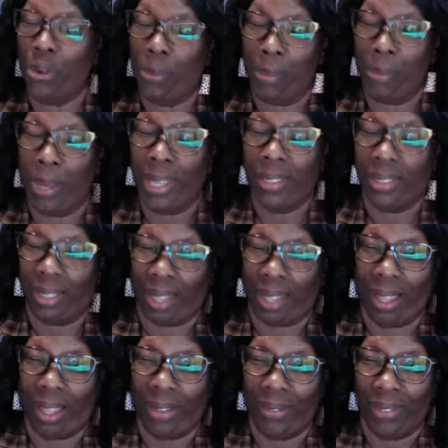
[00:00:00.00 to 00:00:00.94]
your best
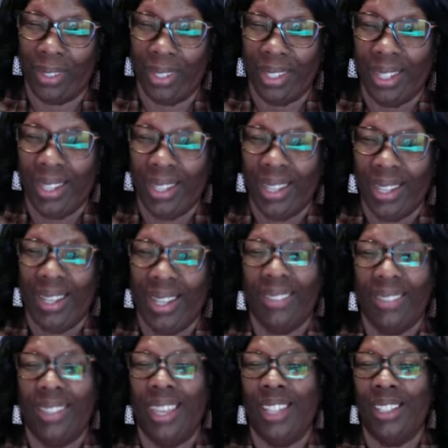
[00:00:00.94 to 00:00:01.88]
life.
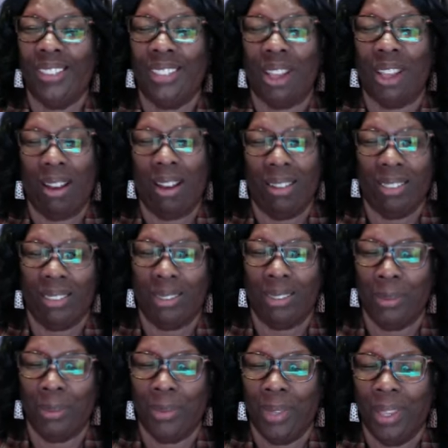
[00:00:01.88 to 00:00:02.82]
Mm-hmm. That is
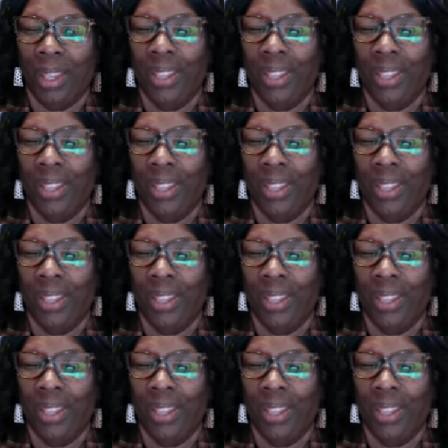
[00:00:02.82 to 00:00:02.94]
awesome.